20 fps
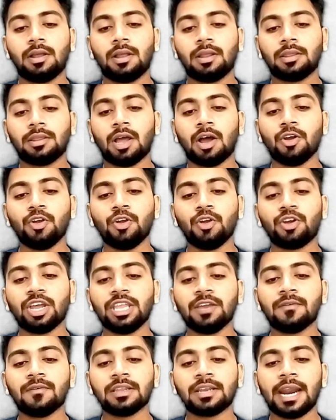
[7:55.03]
Now you can
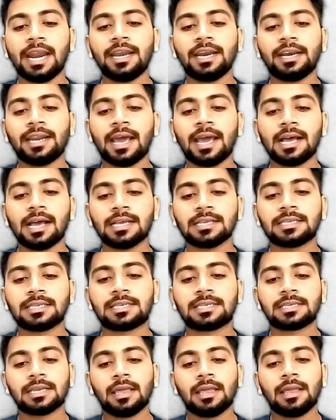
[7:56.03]
even write it as
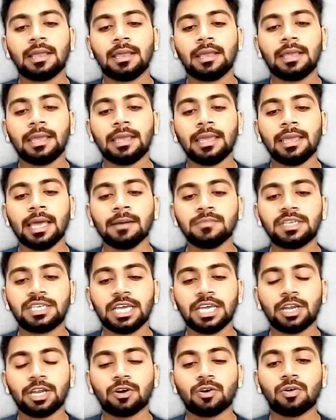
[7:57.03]

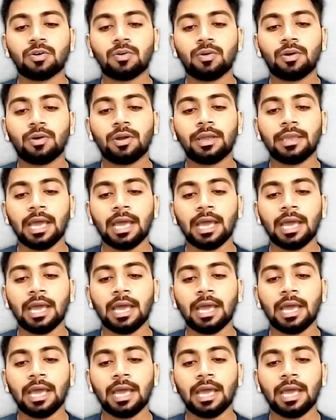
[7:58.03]
M0